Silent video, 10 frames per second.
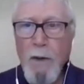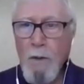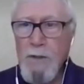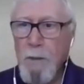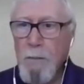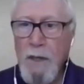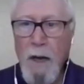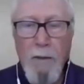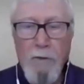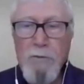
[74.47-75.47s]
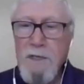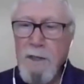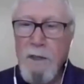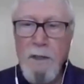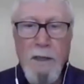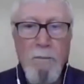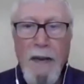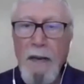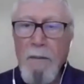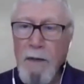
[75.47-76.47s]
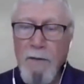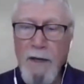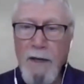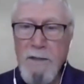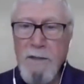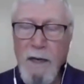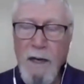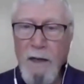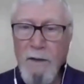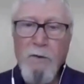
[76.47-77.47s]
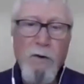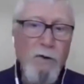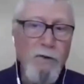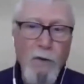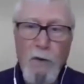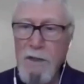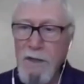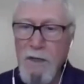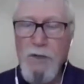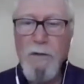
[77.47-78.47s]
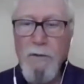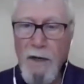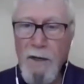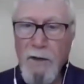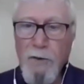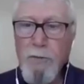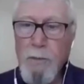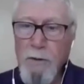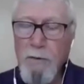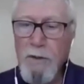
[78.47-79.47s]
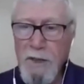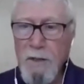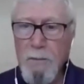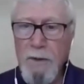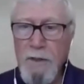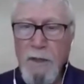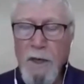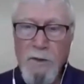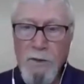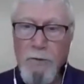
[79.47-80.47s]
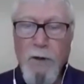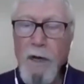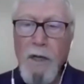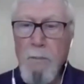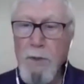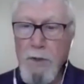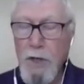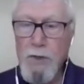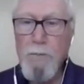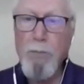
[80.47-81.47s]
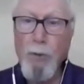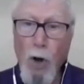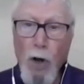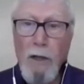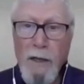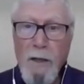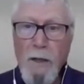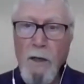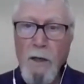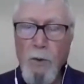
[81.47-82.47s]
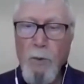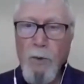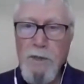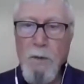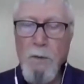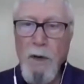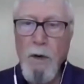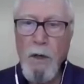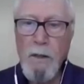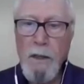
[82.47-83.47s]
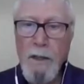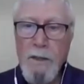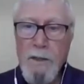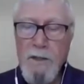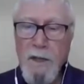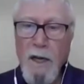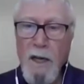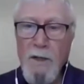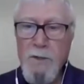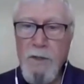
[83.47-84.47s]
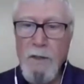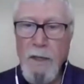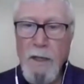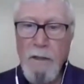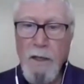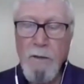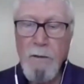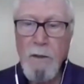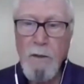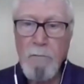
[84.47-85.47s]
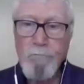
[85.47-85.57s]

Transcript: by which I mean I'm interested in many, many things, and I like the cross-fertilization of ideas from different disciplines. So I try to keep in touch broadly with what's going on in psychology and in